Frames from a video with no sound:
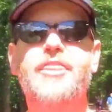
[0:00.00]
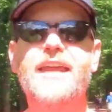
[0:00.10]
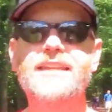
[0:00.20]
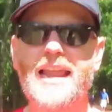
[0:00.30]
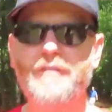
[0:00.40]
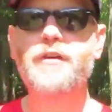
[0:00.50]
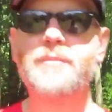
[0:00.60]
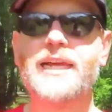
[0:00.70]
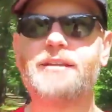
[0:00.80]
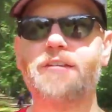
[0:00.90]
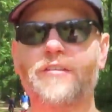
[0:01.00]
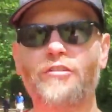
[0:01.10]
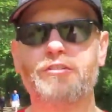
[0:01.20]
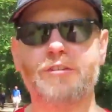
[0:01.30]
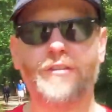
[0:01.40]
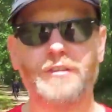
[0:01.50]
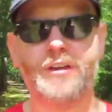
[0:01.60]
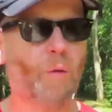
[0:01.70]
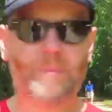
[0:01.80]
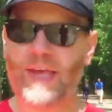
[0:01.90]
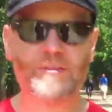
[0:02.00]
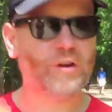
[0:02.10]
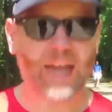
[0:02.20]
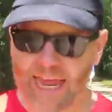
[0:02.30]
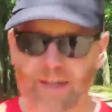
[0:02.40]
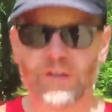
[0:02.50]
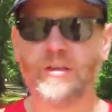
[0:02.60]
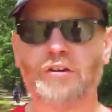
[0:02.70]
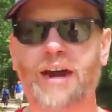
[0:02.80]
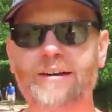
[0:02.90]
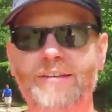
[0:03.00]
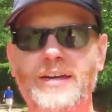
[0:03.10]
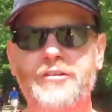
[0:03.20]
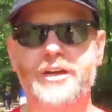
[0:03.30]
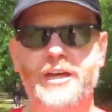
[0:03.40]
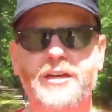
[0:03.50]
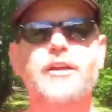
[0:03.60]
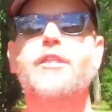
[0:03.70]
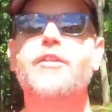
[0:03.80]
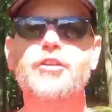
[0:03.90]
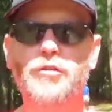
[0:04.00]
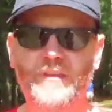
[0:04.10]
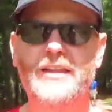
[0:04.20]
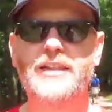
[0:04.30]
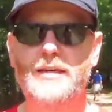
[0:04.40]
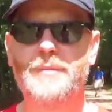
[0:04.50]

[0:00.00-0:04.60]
they never make decisions based on any other criteria than utility